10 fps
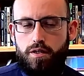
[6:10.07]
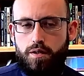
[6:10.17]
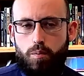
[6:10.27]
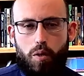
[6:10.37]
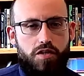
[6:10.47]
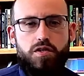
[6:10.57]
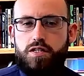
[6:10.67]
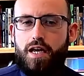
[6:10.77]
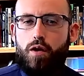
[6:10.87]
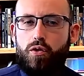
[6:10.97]
Bless us
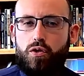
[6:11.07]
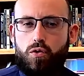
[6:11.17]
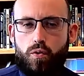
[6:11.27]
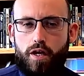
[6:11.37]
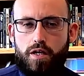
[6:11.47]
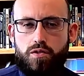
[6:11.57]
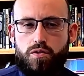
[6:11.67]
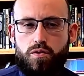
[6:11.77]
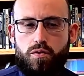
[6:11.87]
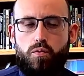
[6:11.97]
now and always
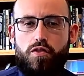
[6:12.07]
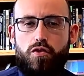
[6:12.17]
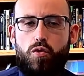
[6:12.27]
with your